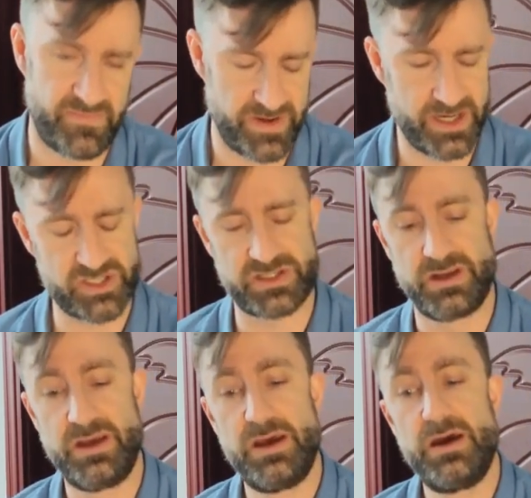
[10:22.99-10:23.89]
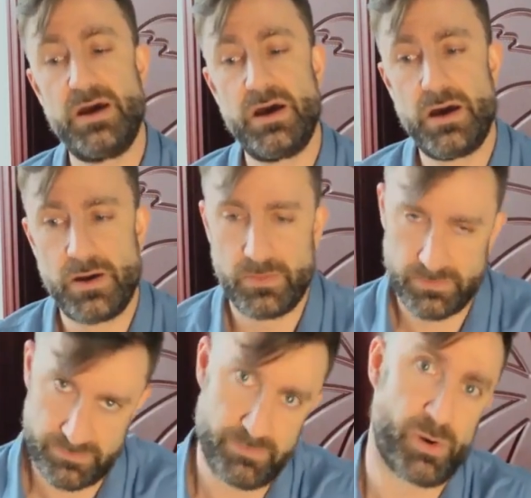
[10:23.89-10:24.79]
finished
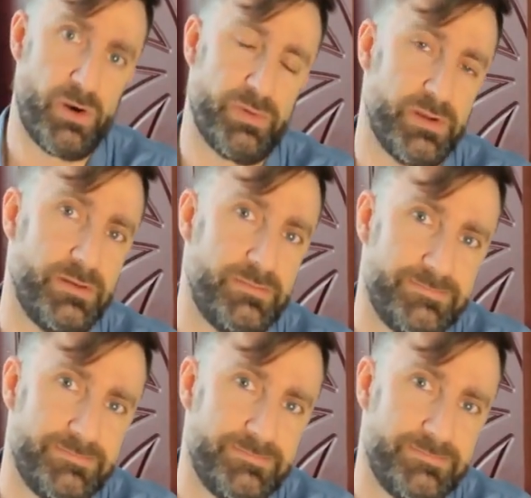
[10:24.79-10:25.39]
bourbon.